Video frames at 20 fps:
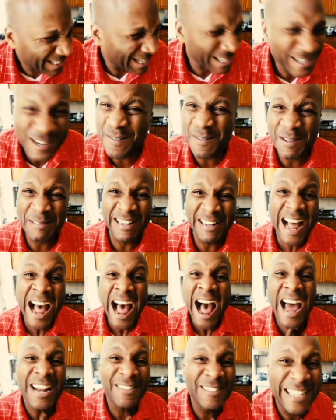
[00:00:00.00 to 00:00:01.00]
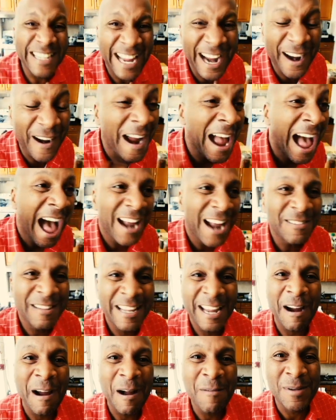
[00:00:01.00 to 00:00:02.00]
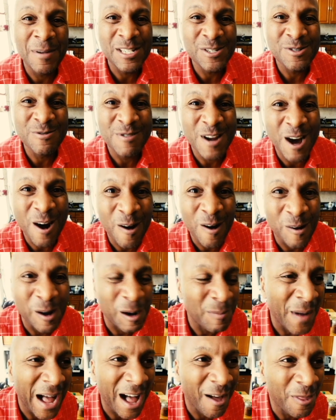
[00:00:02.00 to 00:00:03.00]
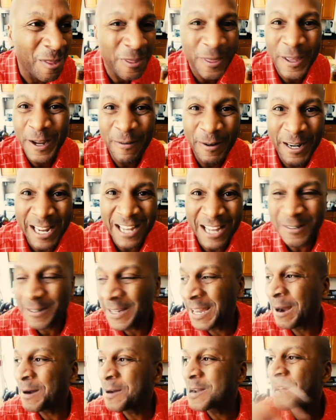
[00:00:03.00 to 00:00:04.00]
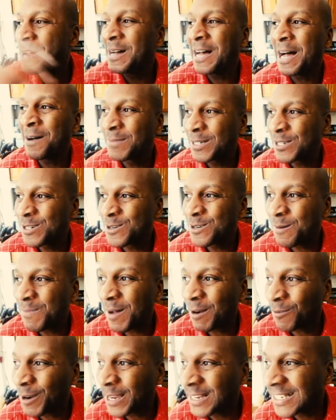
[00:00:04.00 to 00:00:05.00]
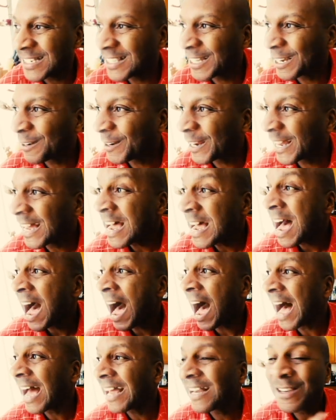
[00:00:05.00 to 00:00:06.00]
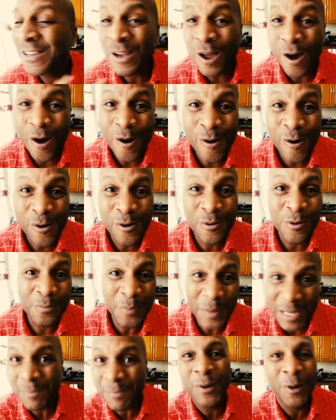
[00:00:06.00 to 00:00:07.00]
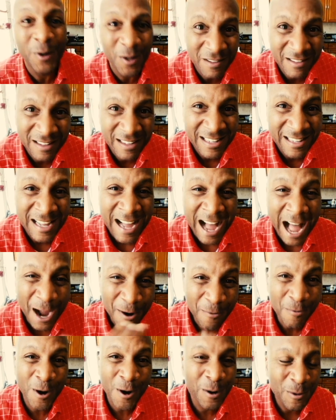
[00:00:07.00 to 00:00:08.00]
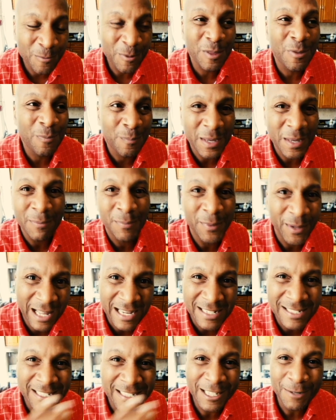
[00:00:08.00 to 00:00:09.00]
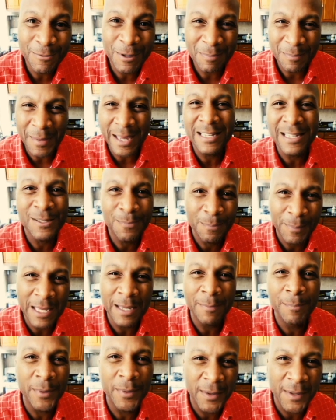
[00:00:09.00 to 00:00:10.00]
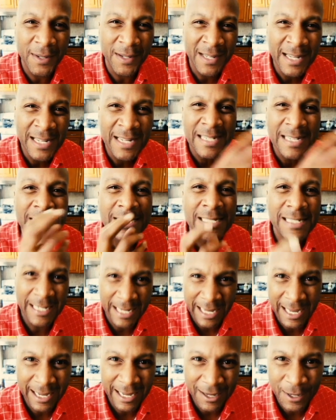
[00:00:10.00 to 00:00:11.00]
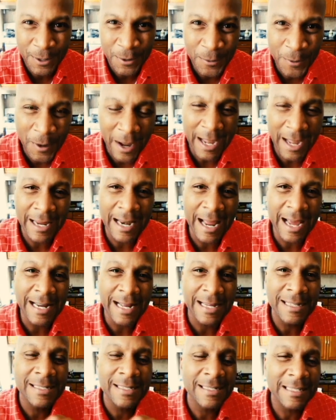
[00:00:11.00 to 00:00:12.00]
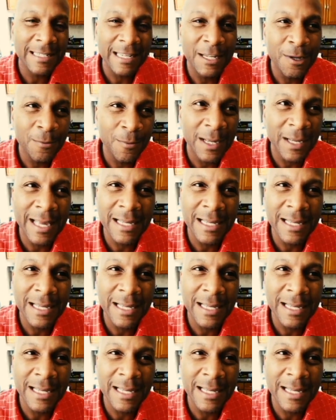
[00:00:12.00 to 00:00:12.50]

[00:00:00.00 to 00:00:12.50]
You know what I mean? I don't care. I don't care how much you know about theory. I don't care how much you know about race theory. I know people. I work with people. I see what makes people tick, right? And I see what